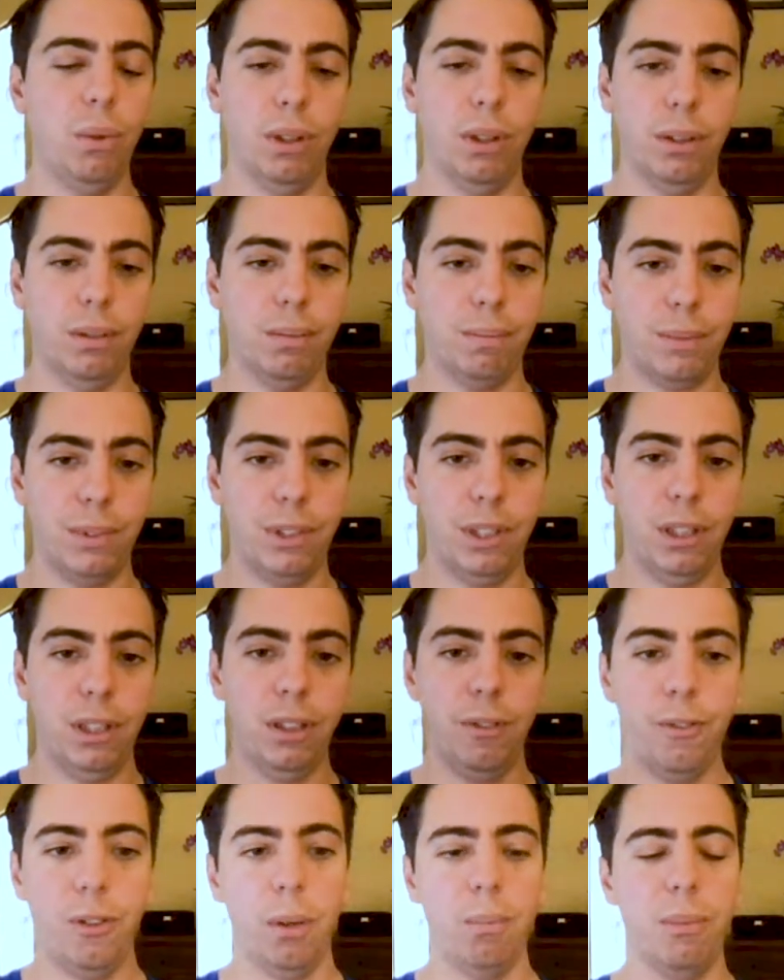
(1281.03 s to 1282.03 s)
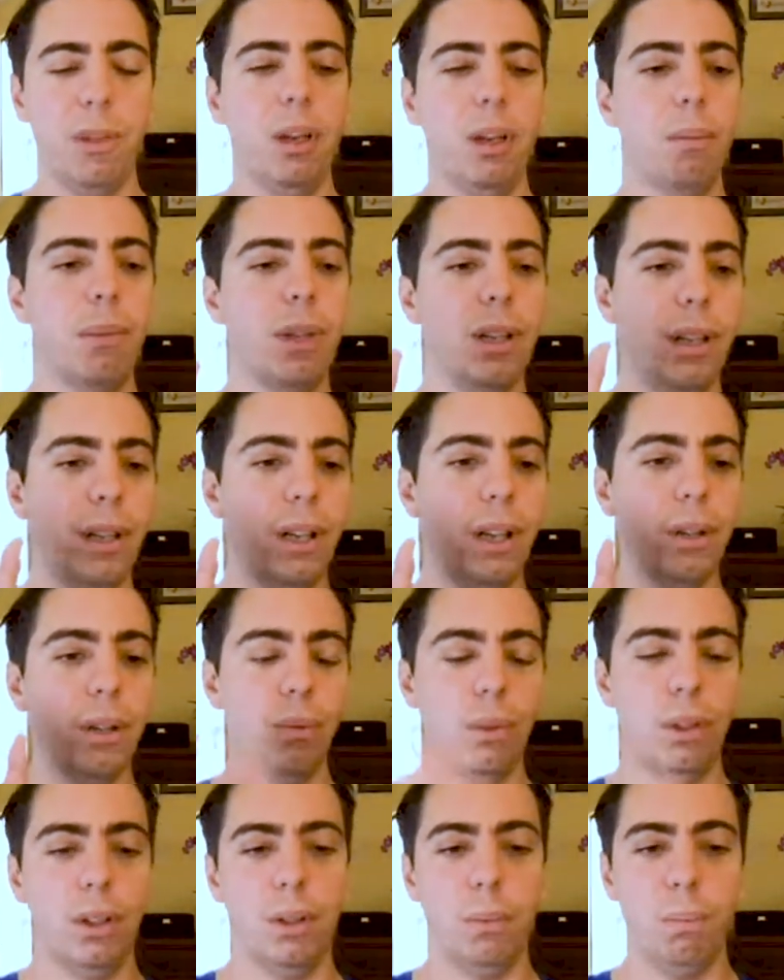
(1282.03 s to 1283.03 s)
We're going to take it from them
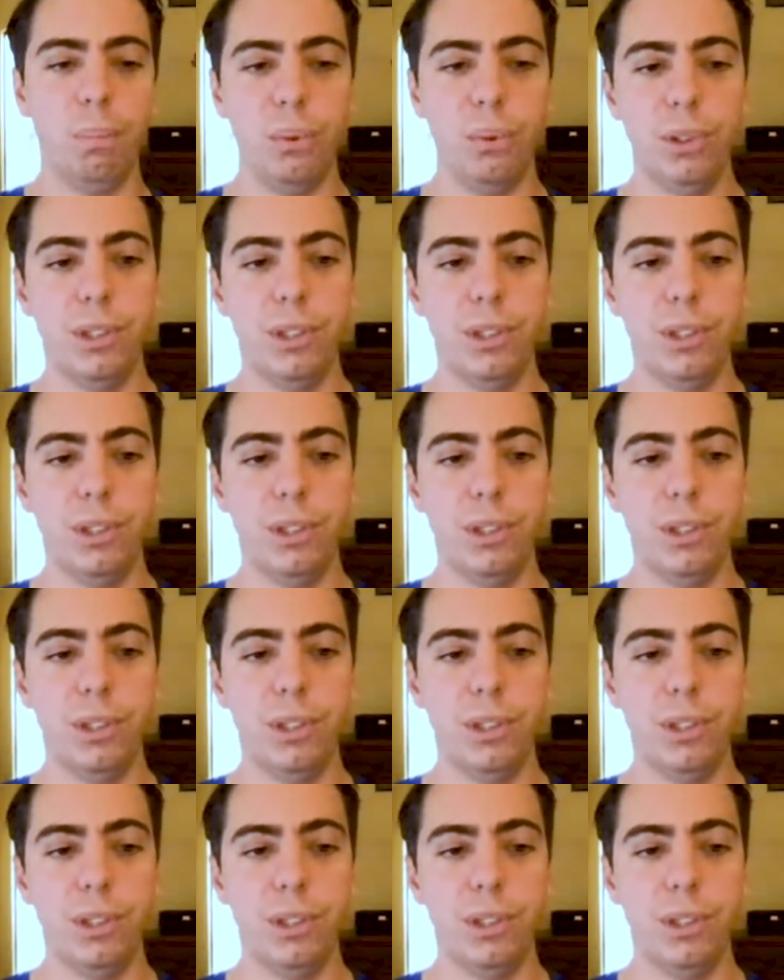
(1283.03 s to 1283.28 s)
and we're going to